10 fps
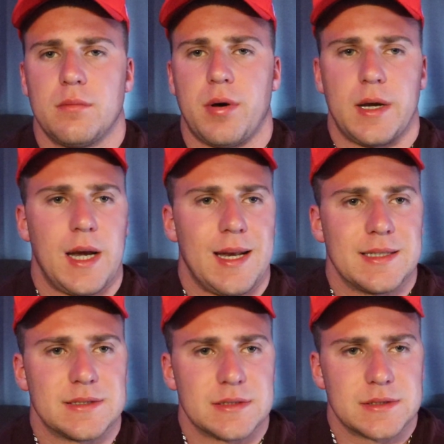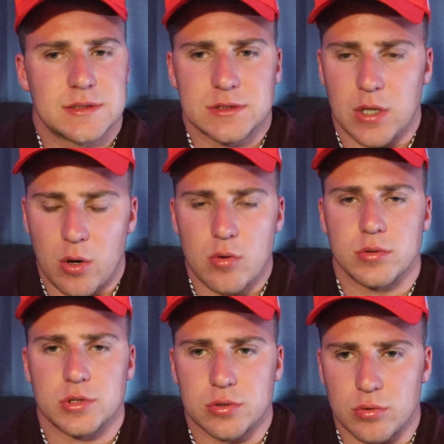But it is
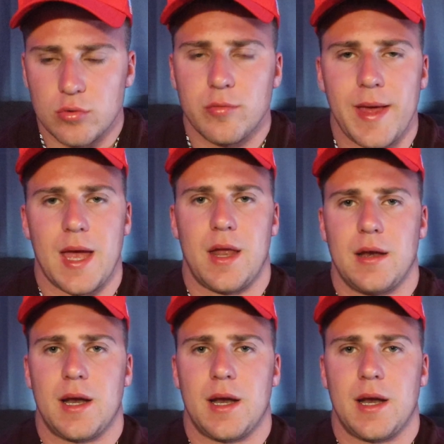so true, man.